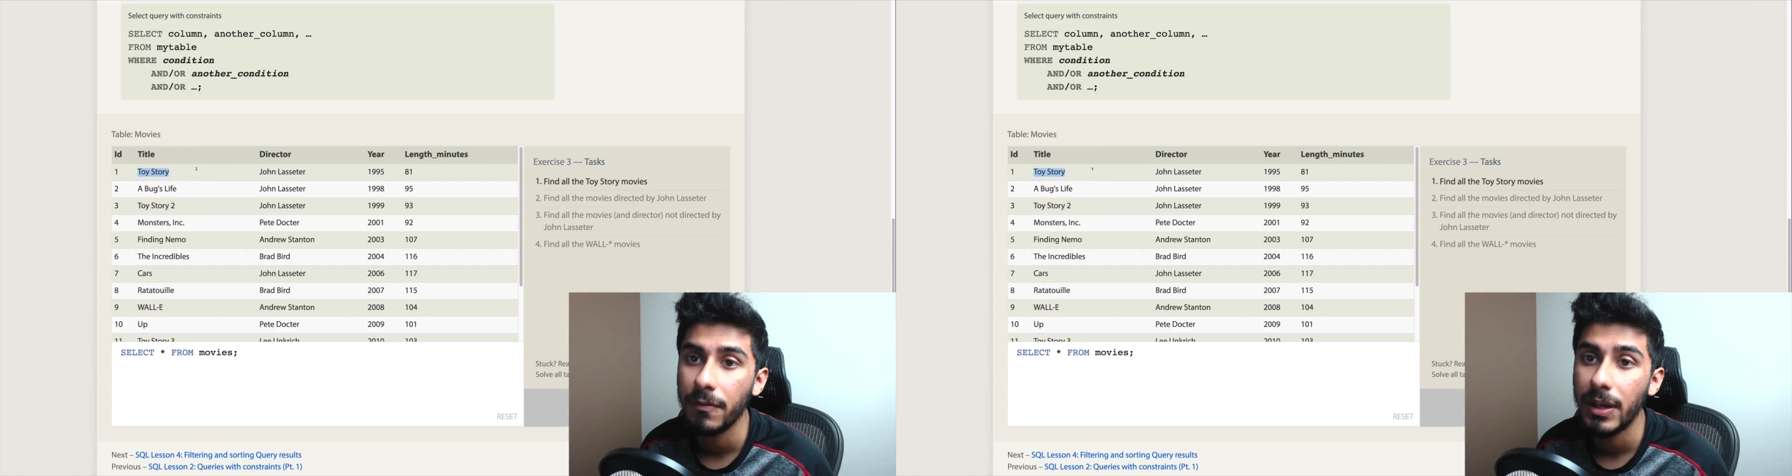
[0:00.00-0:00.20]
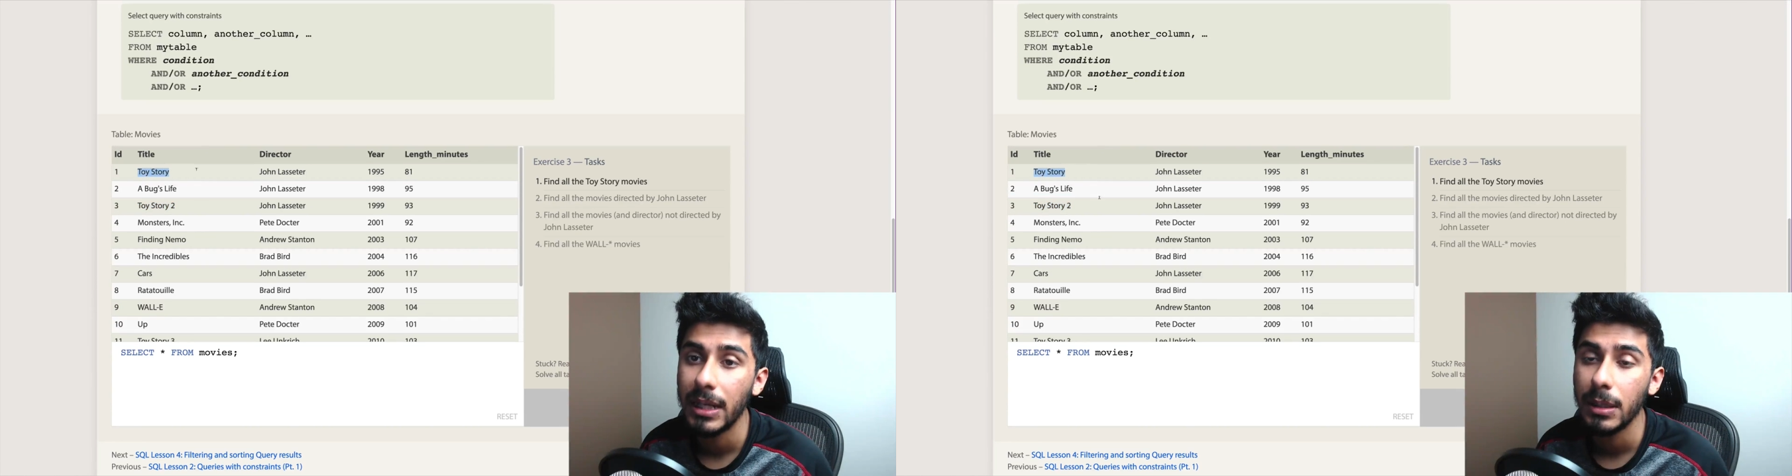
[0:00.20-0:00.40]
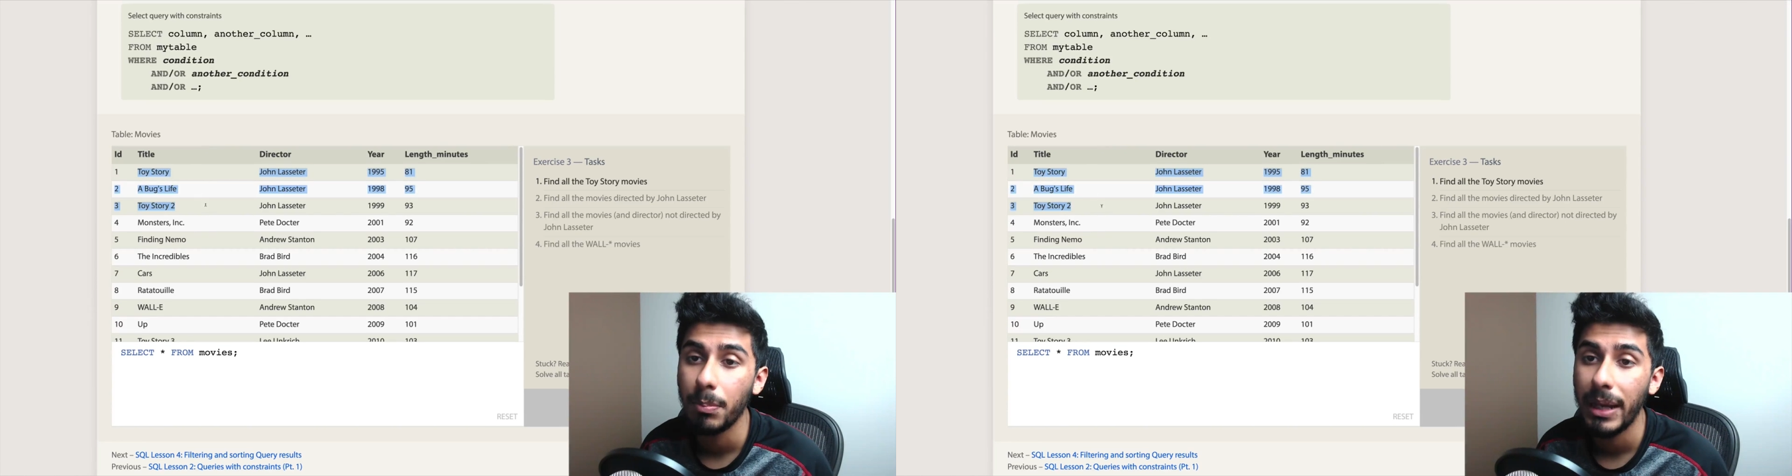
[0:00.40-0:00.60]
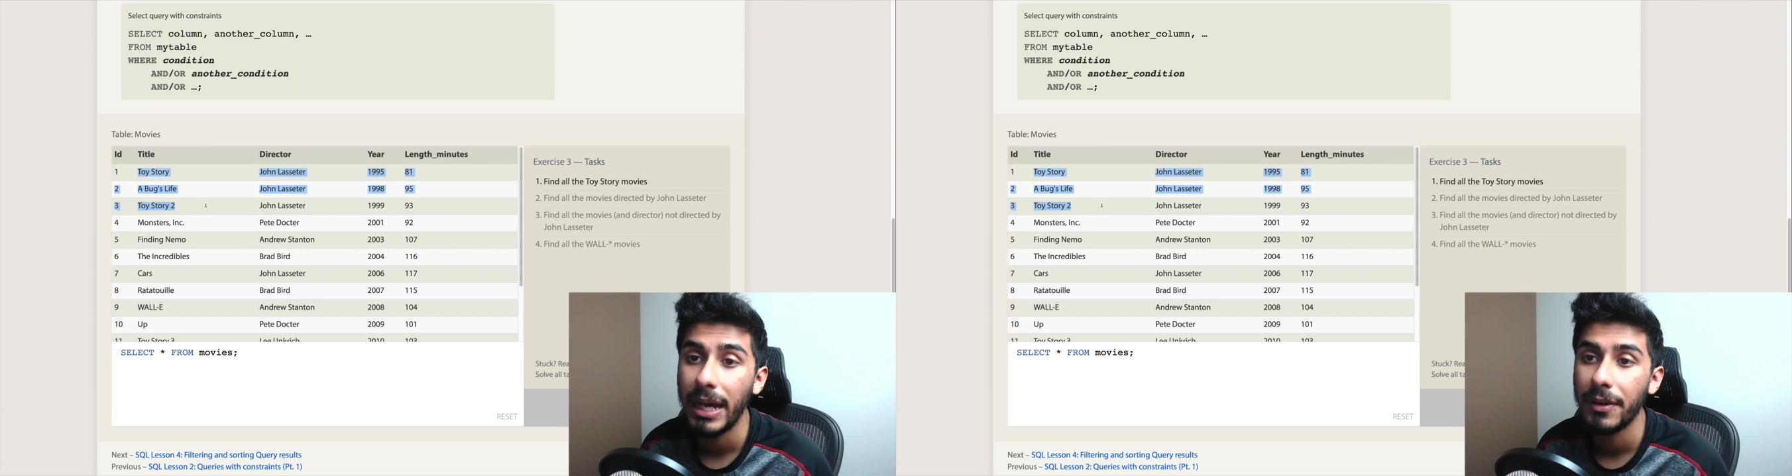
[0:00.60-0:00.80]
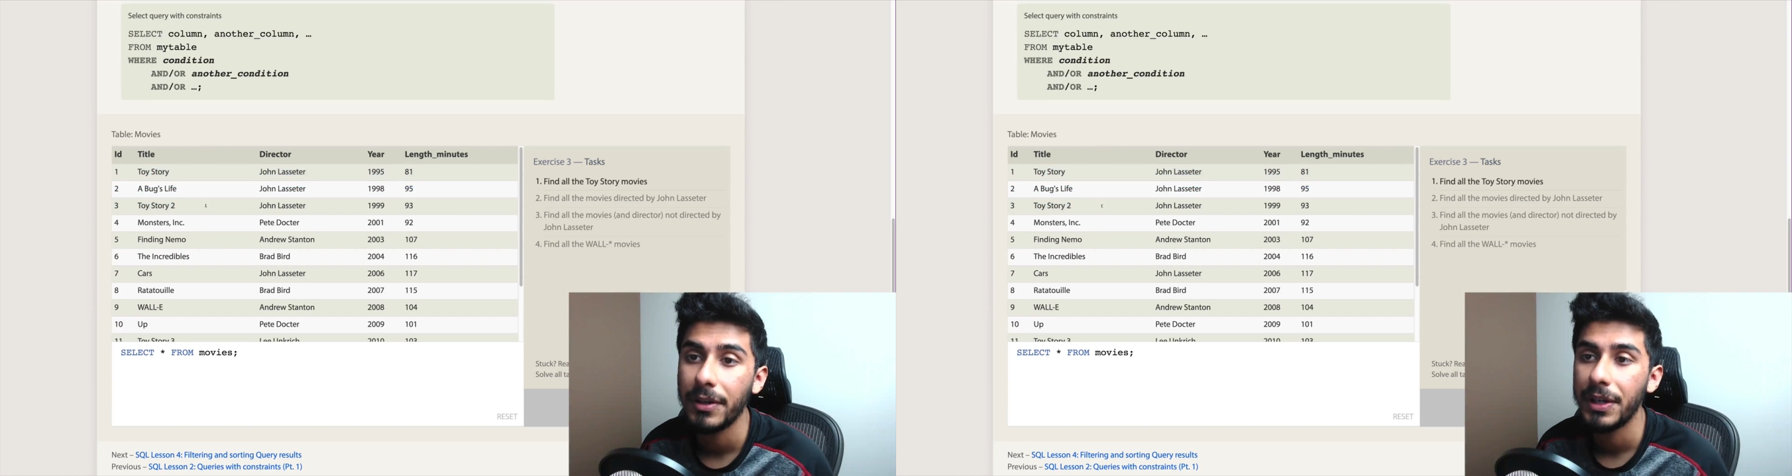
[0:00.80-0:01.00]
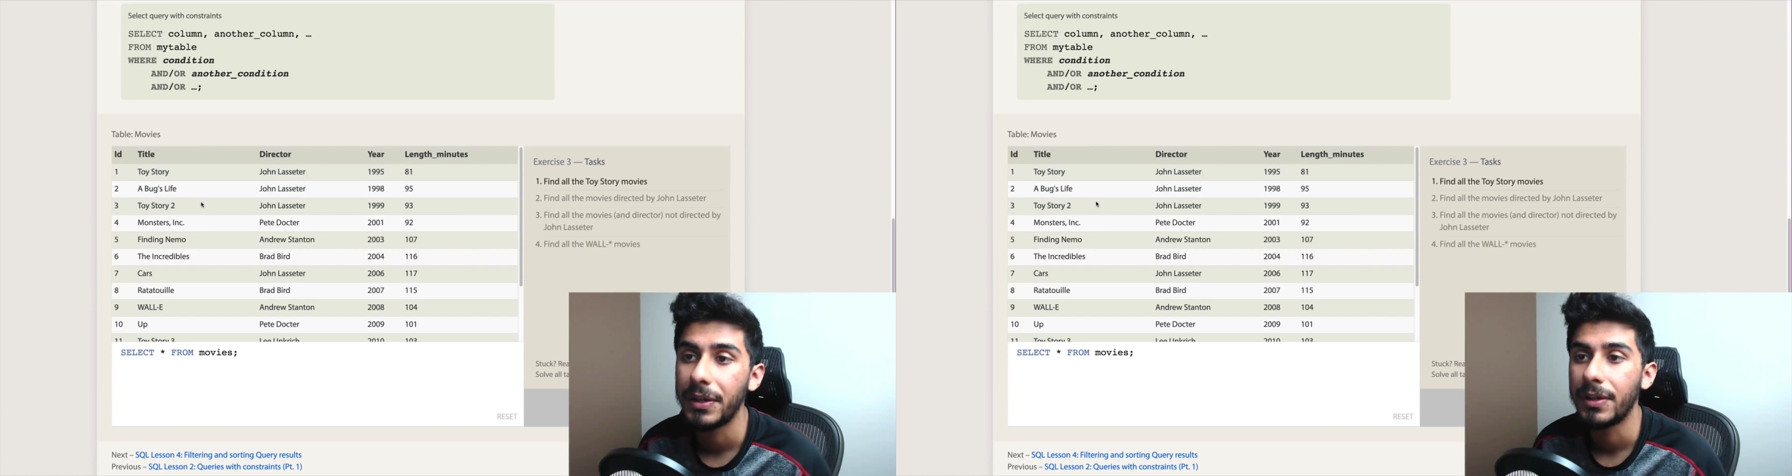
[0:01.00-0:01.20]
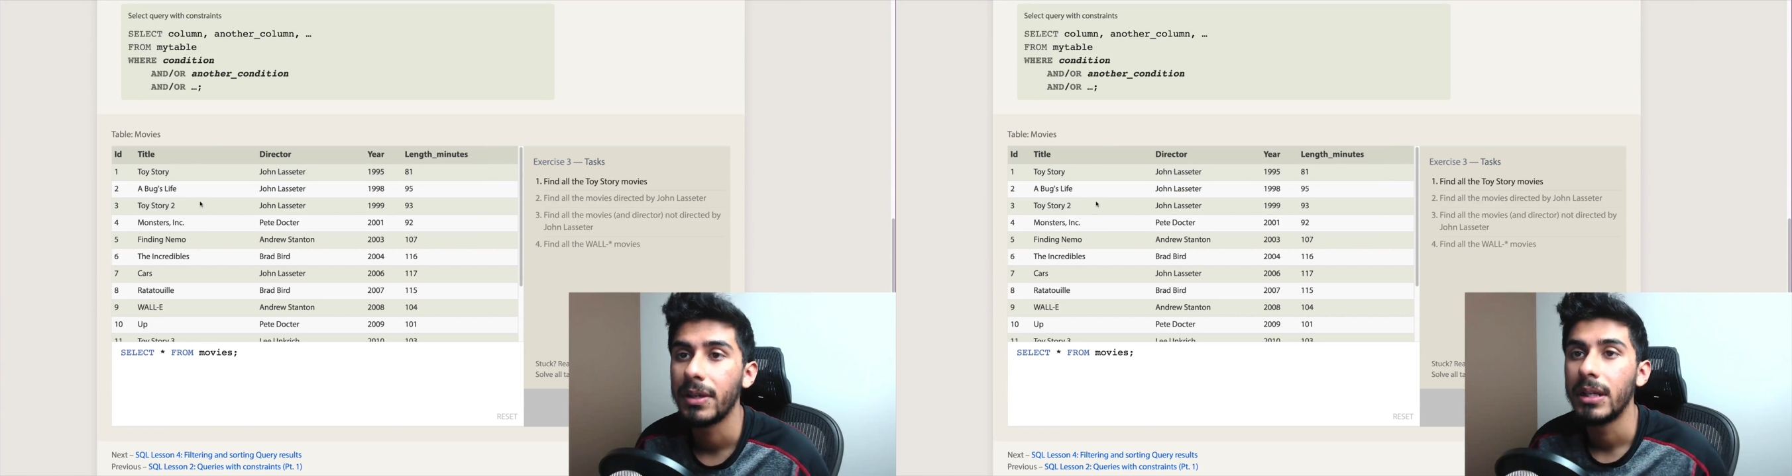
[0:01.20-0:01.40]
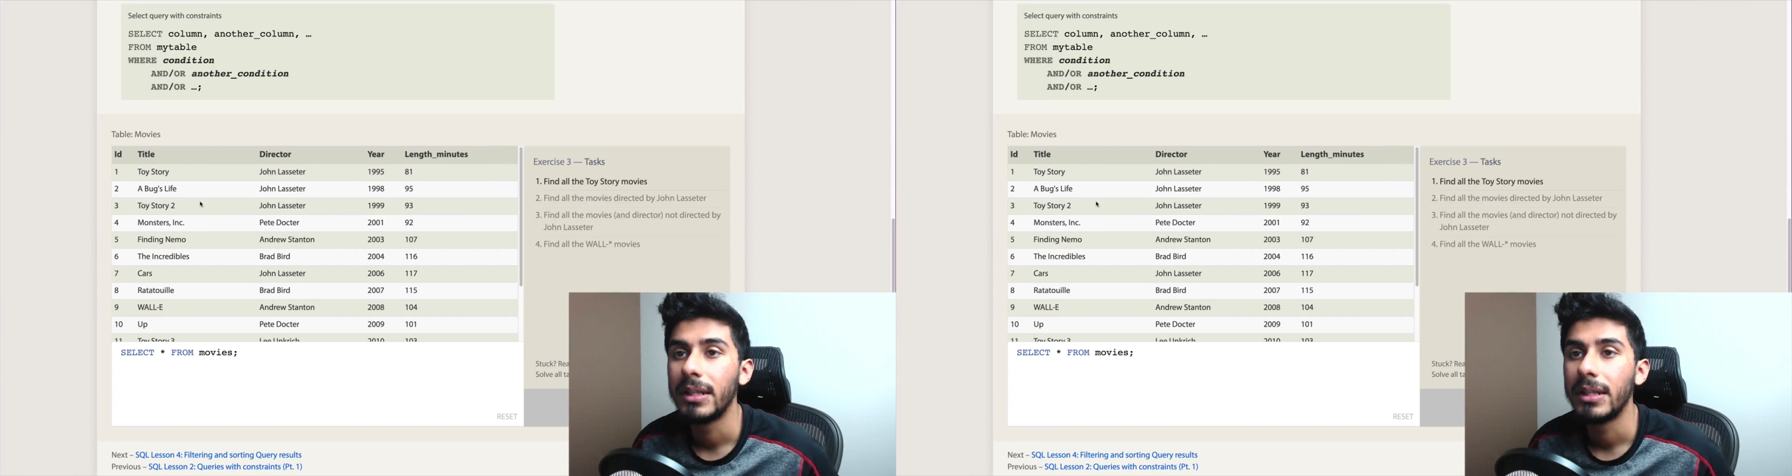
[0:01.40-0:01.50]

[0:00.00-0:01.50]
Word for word: find a pattern here